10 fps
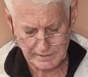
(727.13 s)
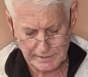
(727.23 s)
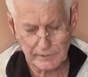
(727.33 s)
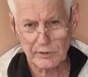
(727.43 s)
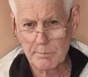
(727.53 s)

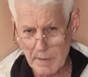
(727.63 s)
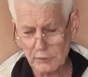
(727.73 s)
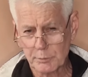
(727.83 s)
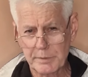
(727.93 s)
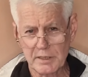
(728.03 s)
is there
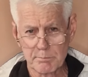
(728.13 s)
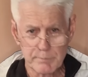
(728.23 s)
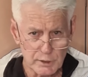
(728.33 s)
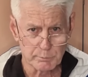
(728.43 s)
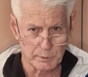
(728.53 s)
must be a
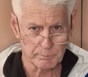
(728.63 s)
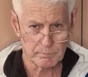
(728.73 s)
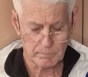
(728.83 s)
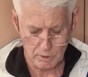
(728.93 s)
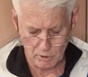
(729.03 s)
minimum
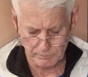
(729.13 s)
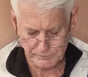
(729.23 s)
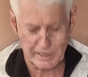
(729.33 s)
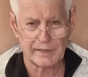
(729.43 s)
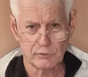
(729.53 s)

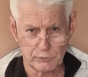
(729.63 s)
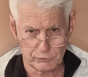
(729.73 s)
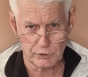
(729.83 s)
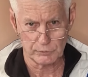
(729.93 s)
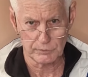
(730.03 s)
of 10
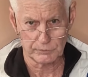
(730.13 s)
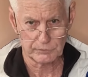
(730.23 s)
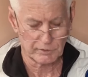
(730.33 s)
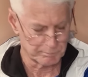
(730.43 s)
students,